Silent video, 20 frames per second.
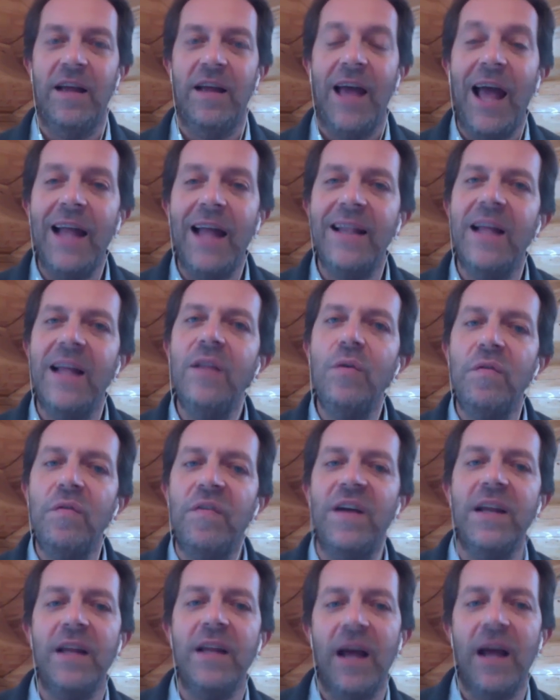and then to
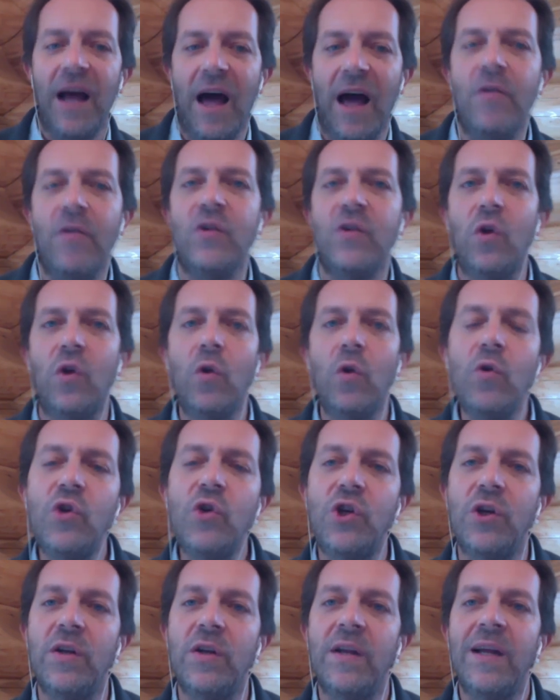find other
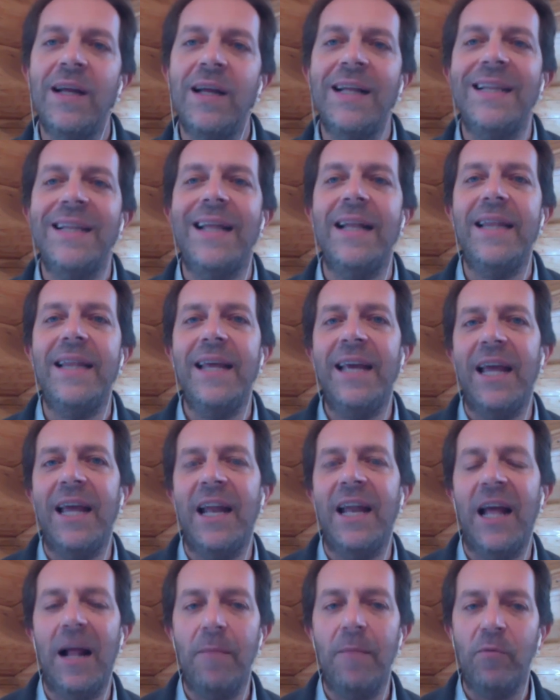solution that they can
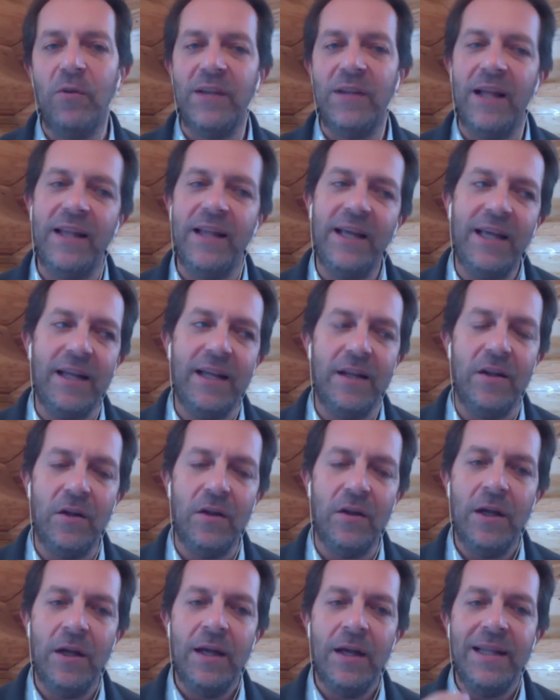help or that they can
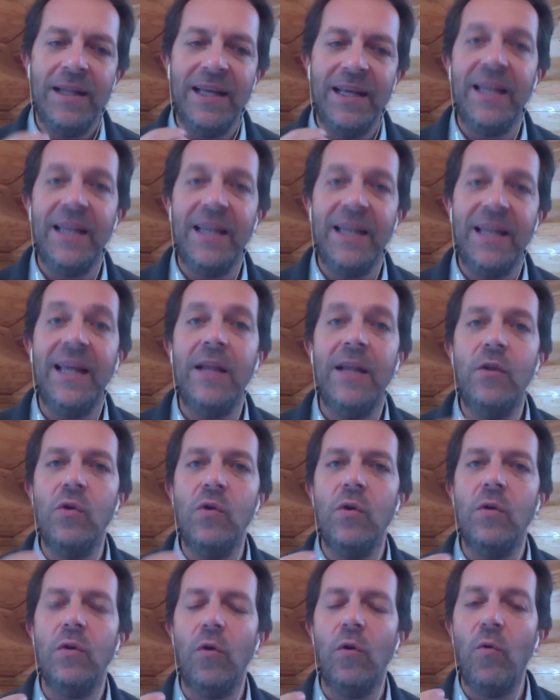they can get
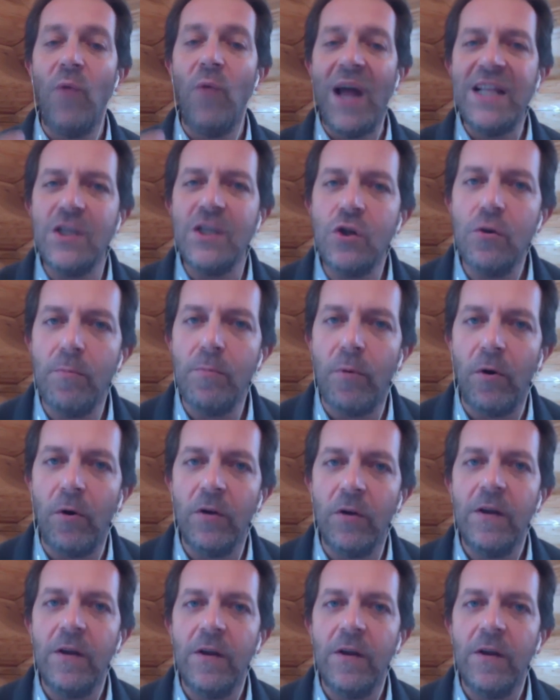the, the right support